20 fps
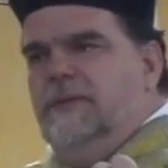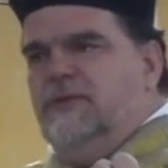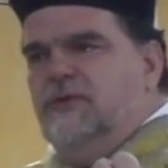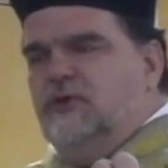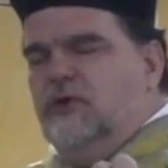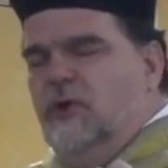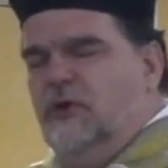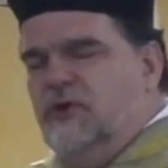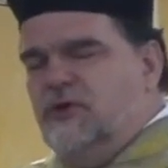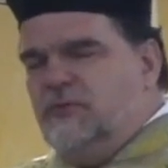
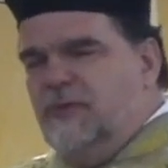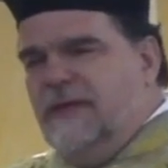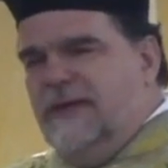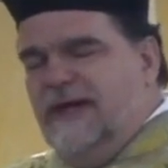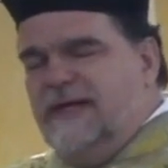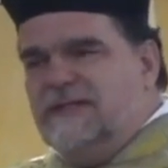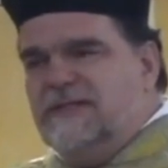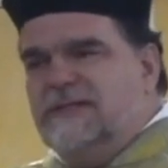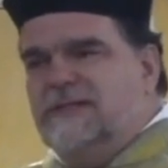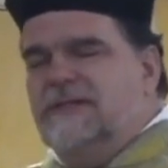She's always with
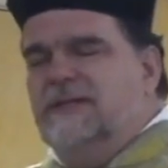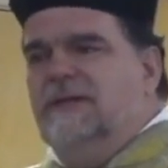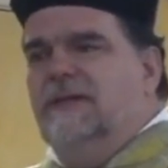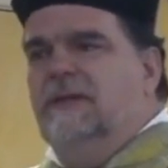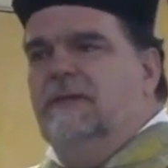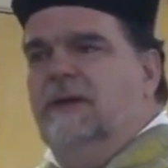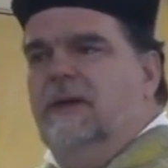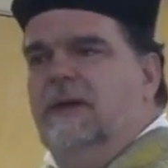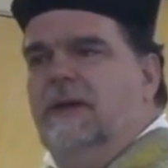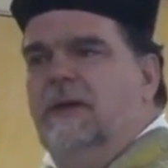us.
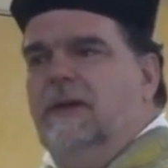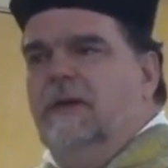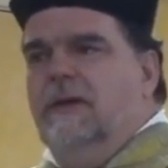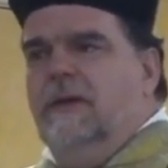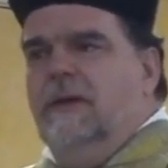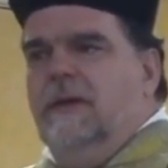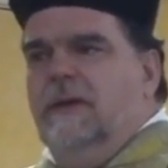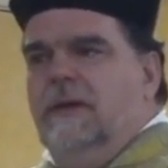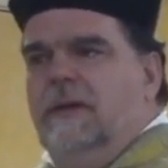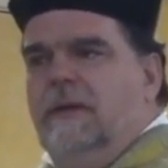
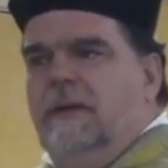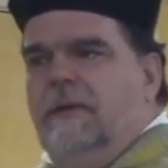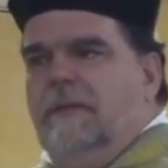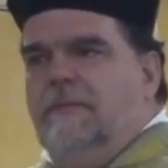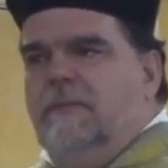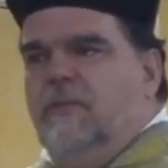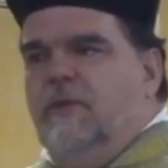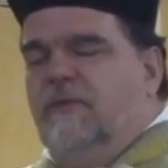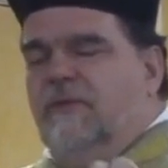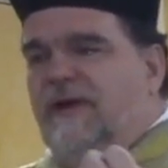
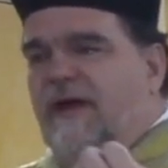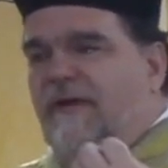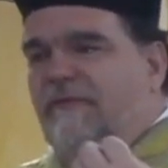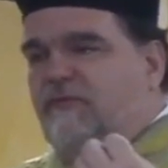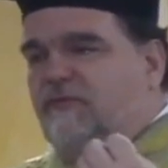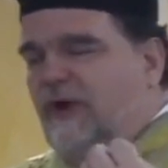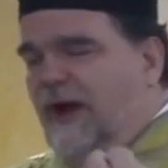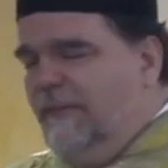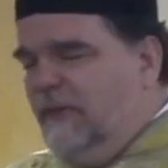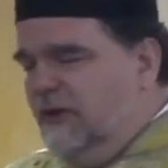And when we
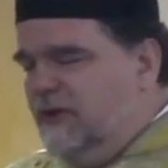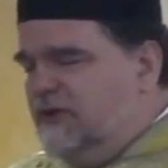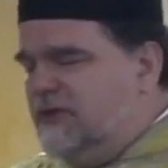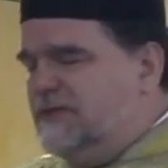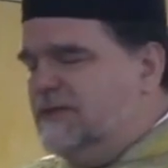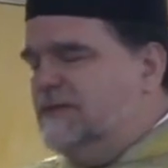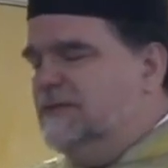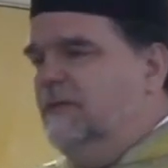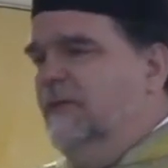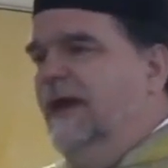have
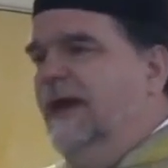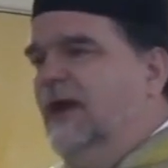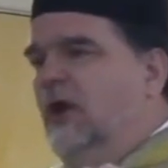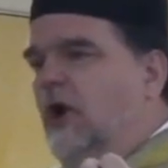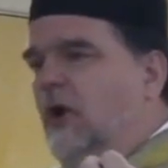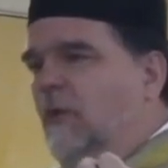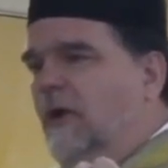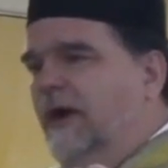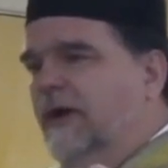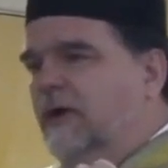troubles, we
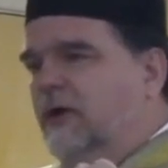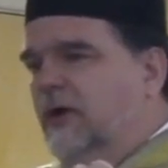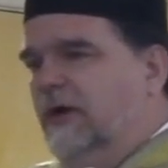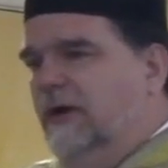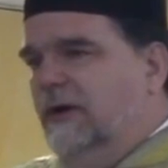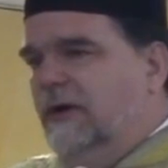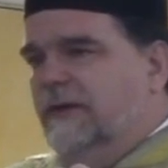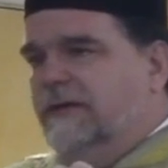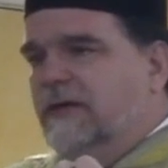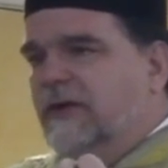know what
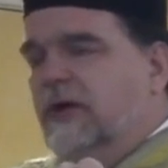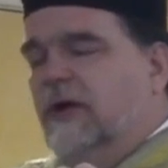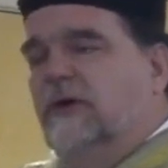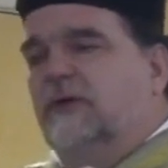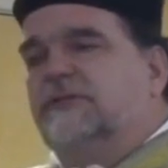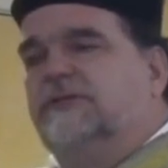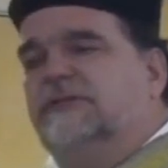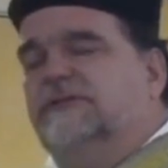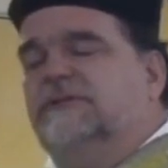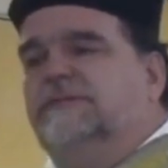girl to
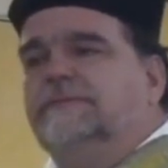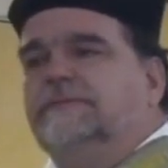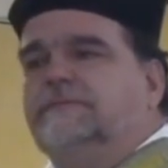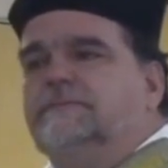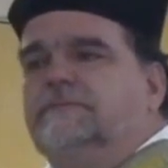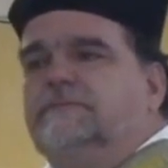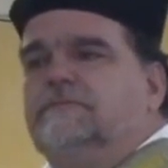go to.